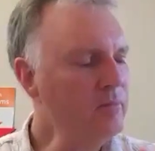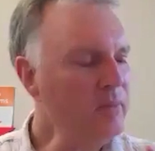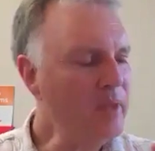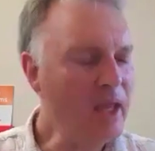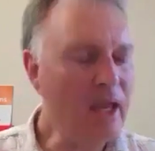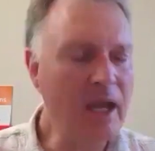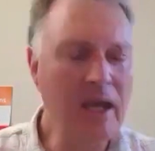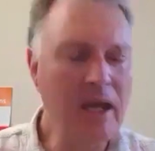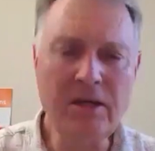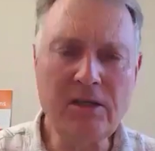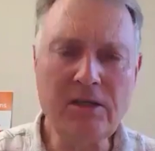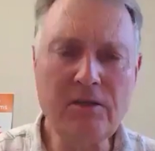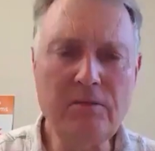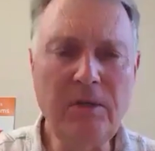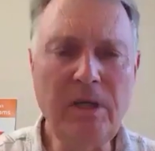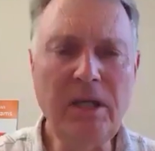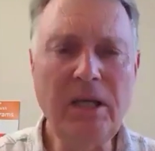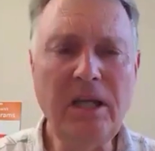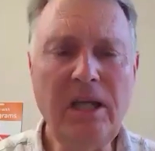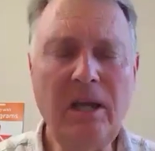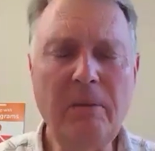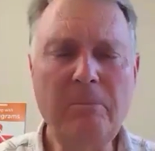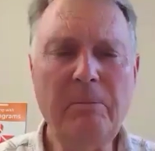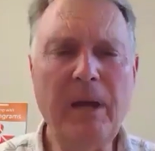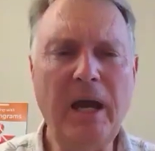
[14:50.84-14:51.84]
and it's
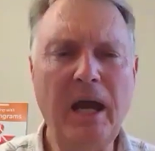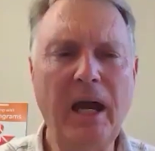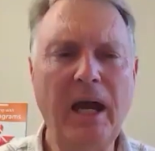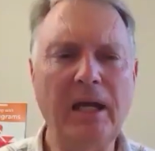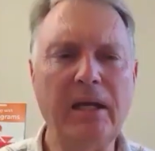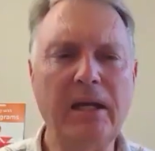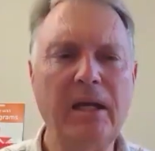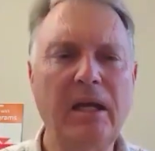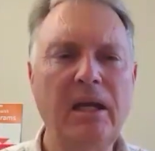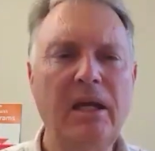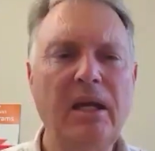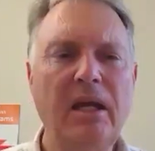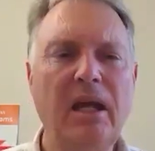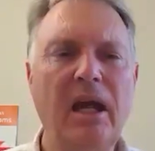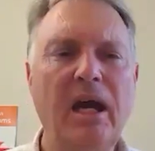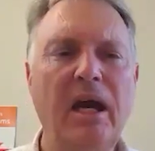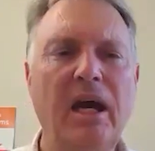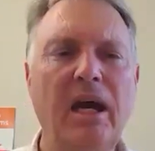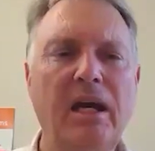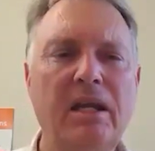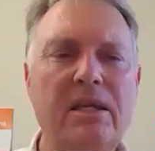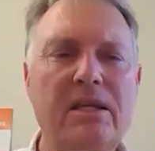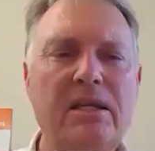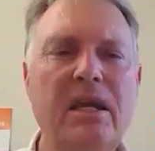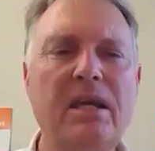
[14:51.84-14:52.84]
really about
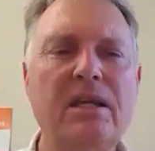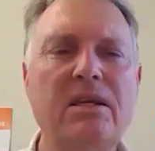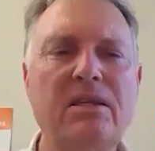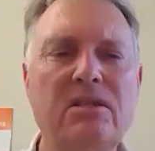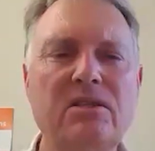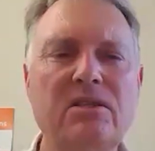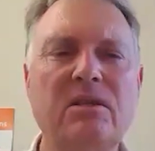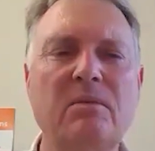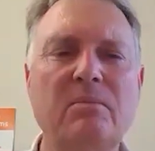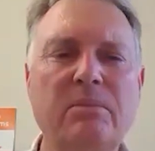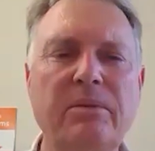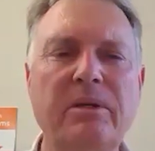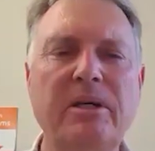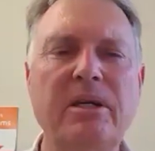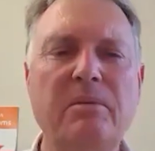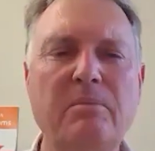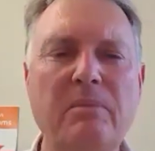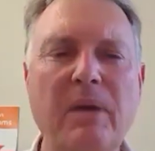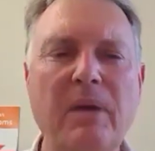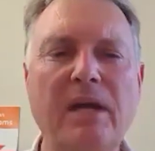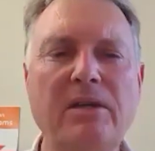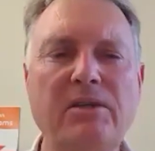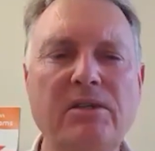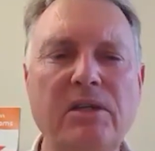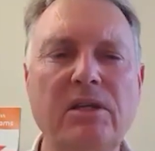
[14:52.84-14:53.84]
taking some pretty
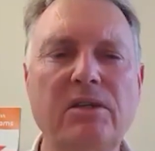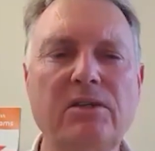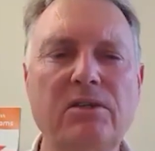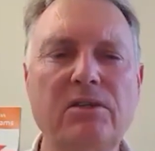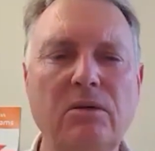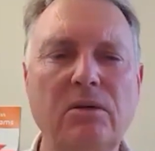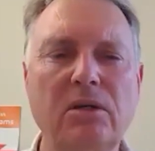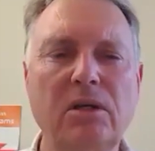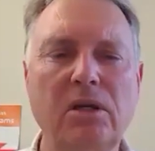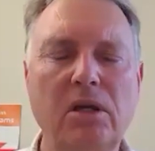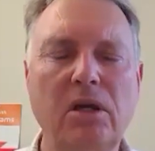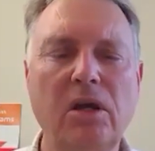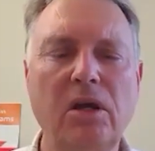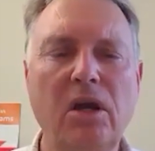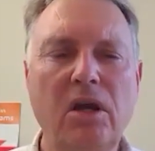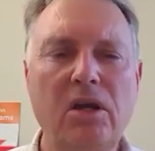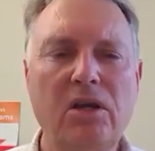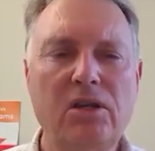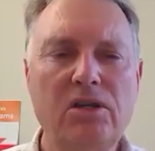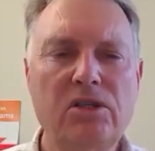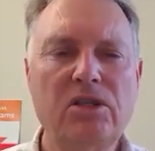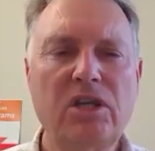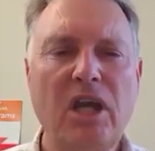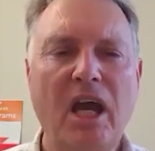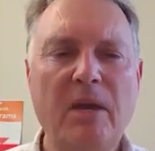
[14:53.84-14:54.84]
basic sort of
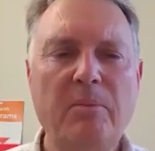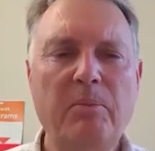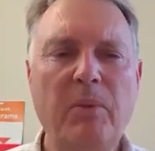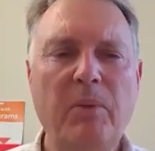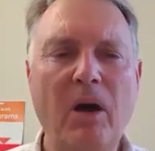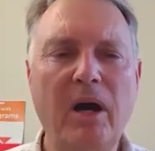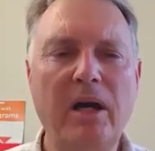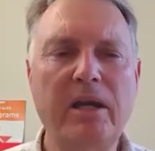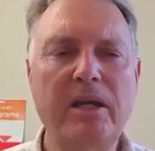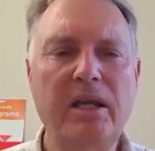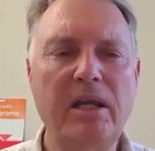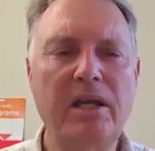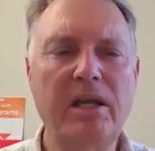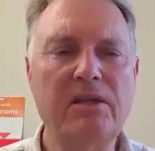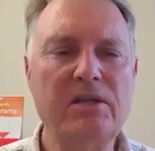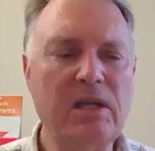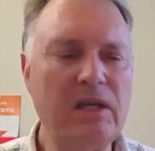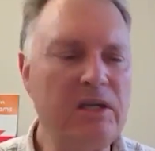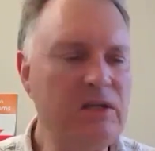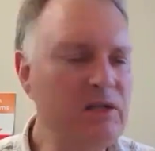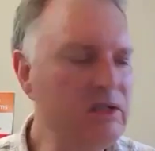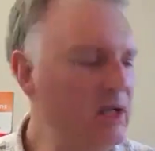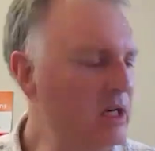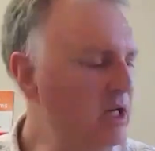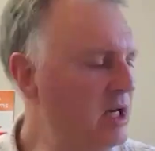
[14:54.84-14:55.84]
shape ideas that
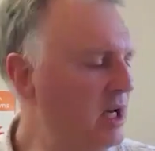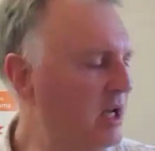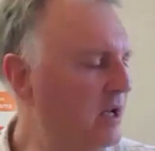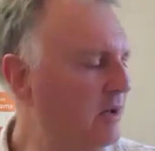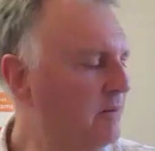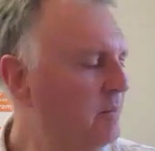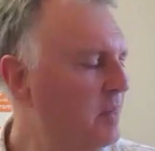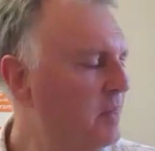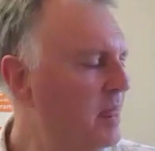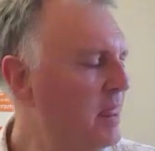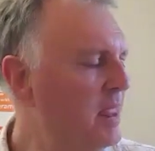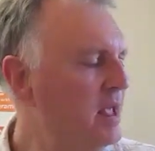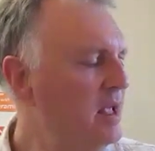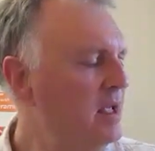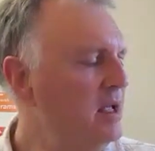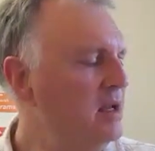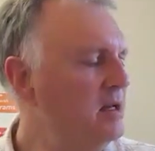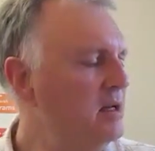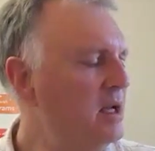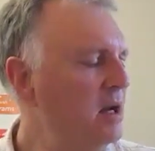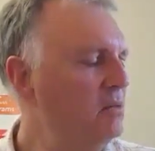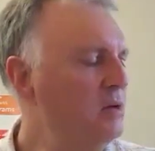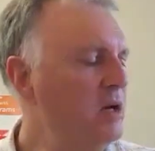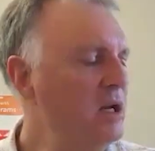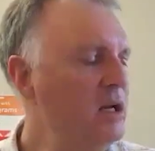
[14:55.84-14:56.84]
sit here.
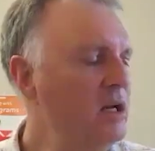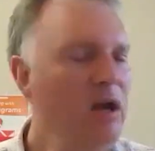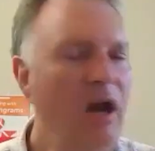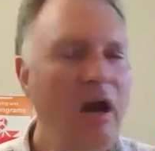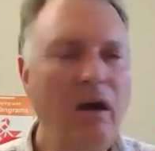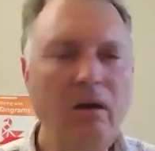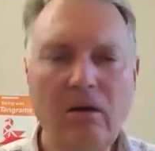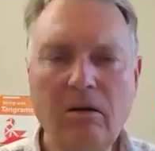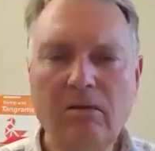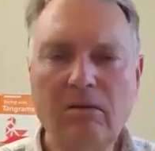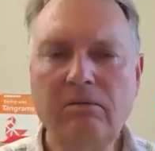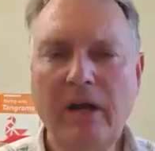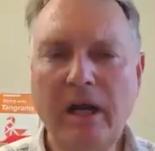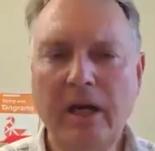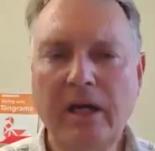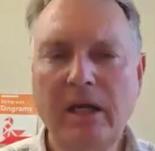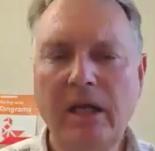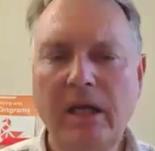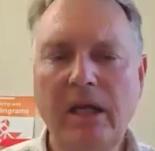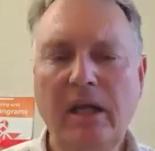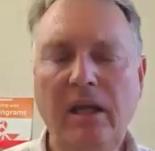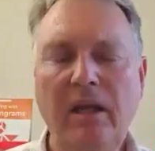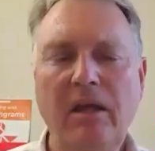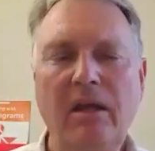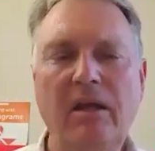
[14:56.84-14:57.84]
Now we know
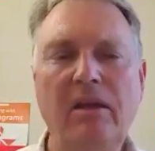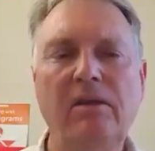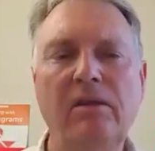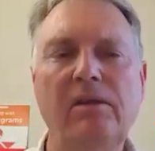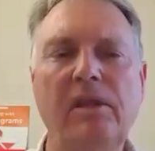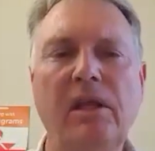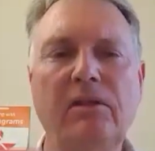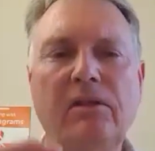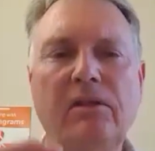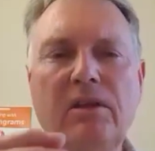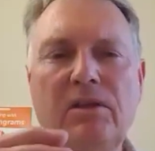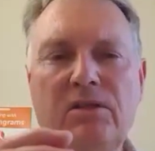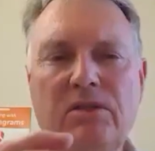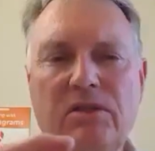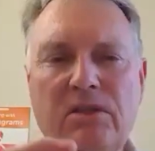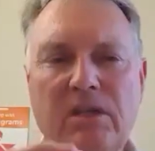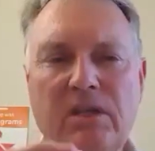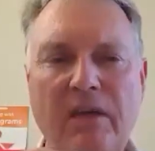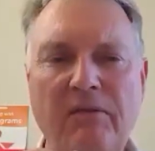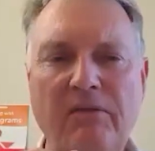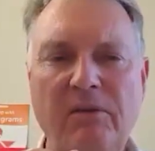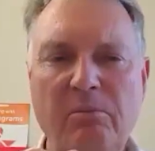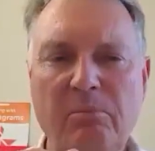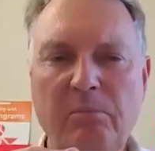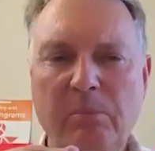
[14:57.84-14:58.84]
already that the
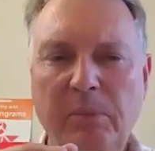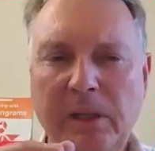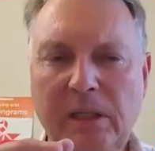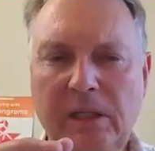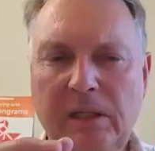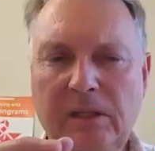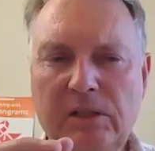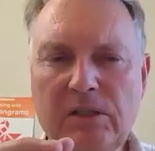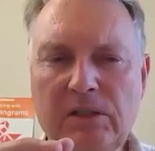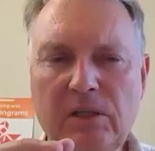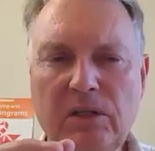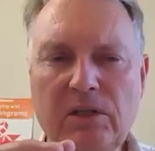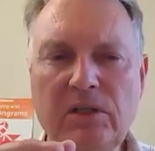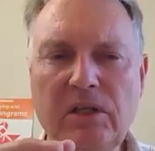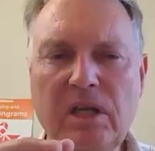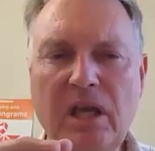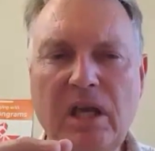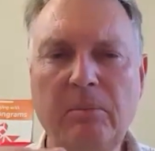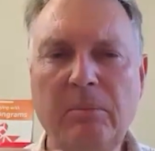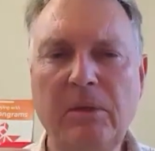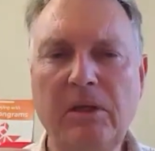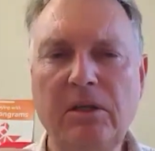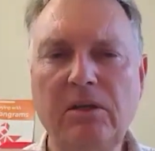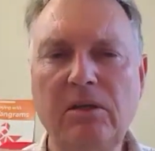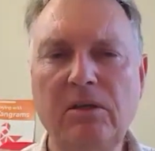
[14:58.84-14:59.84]
7 pieces can
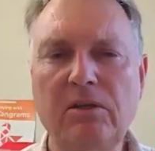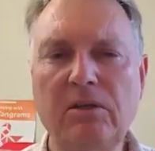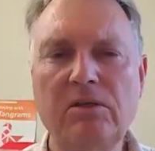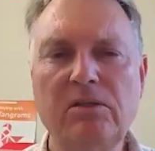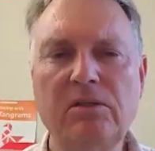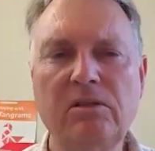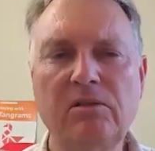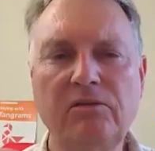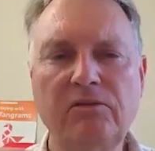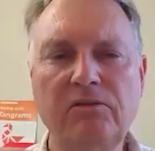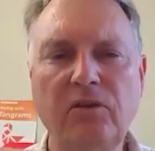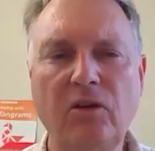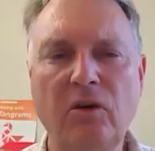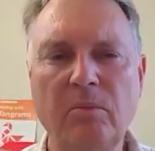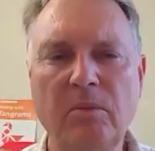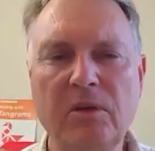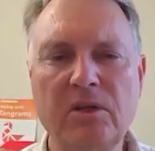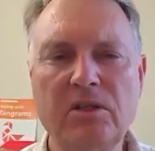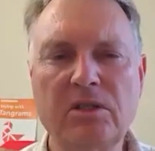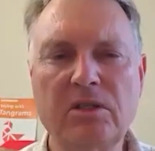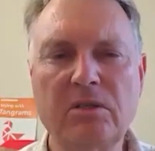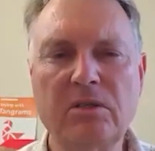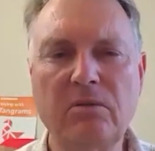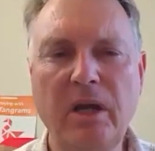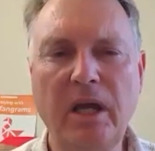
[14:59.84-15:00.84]
be used to form a
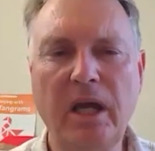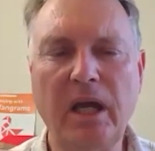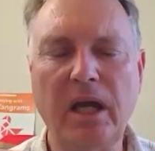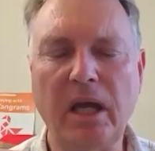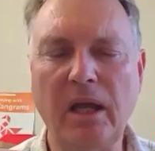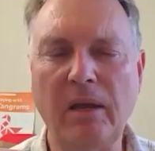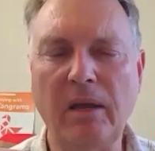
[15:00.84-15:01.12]
square.